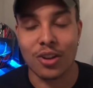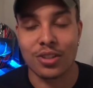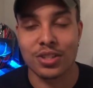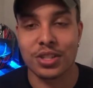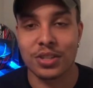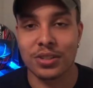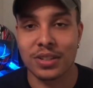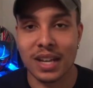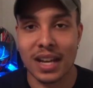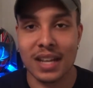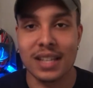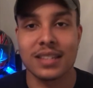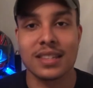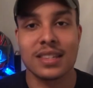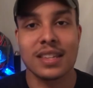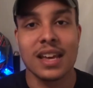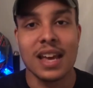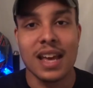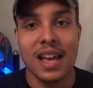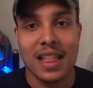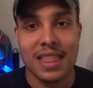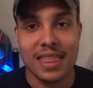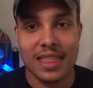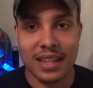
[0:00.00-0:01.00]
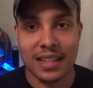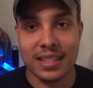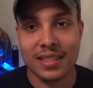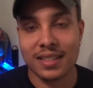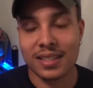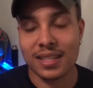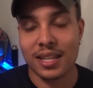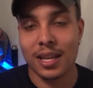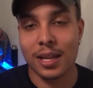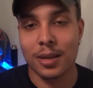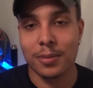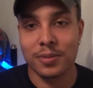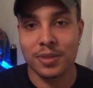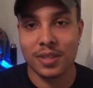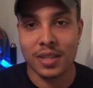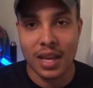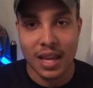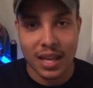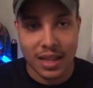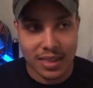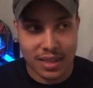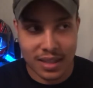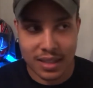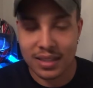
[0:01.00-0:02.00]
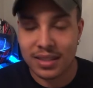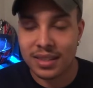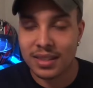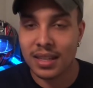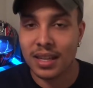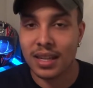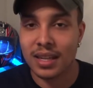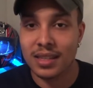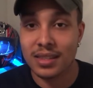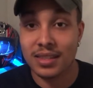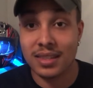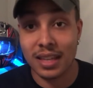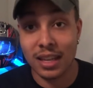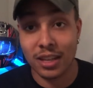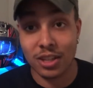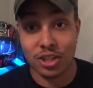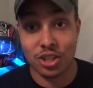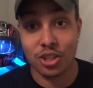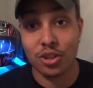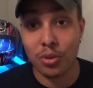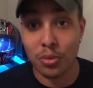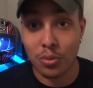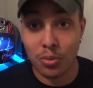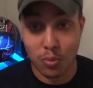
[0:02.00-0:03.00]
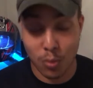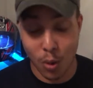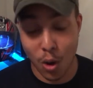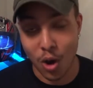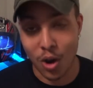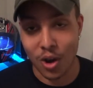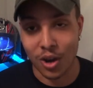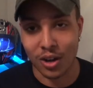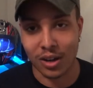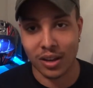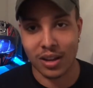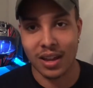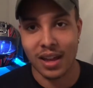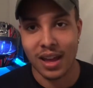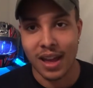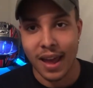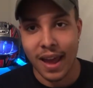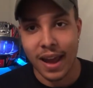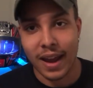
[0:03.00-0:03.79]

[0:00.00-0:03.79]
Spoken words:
So guys, these tips, these things, they do work,